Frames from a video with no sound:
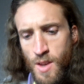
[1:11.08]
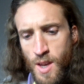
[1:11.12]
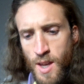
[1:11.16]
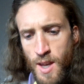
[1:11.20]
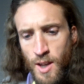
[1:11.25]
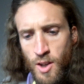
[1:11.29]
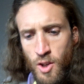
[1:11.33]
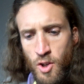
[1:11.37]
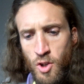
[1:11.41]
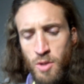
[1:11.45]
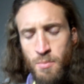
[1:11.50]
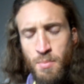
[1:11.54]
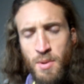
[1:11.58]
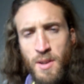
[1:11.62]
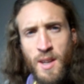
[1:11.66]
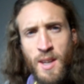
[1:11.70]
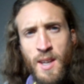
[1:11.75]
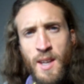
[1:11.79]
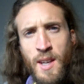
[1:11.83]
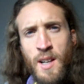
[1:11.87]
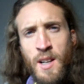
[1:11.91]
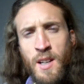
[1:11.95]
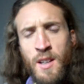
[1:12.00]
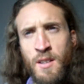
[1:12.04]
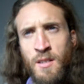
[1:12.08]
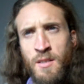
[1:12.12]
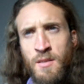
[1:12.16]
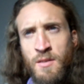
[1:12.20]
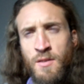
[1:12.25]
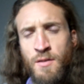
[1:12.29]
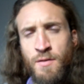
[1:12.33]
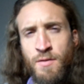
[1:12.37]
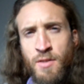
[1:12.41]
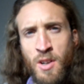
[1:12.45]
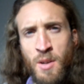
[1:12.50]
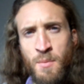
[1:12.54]
it could be healing
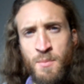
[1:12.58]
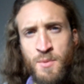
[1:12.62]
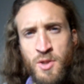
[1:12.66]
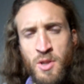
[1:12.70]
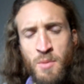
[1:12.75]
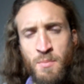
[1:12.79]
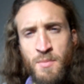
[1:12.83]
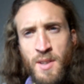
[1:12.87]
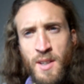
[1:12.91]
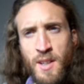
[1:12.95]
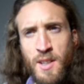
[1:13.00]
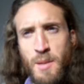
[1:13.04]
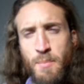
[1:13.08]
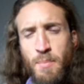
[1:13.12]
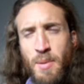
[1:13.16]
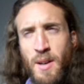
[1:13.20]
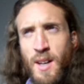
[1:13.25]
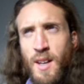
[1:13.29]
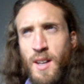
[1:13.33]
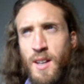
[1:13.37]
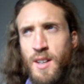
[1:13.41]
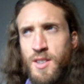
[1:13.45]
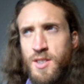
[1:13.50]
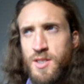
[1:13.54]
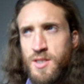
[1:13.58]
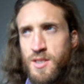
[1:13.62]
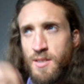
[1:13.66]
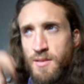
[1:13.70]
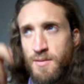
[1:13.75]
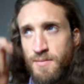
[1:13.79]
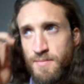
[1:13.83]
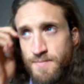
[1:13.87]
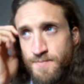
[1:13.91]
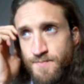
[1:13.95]
from something in the past.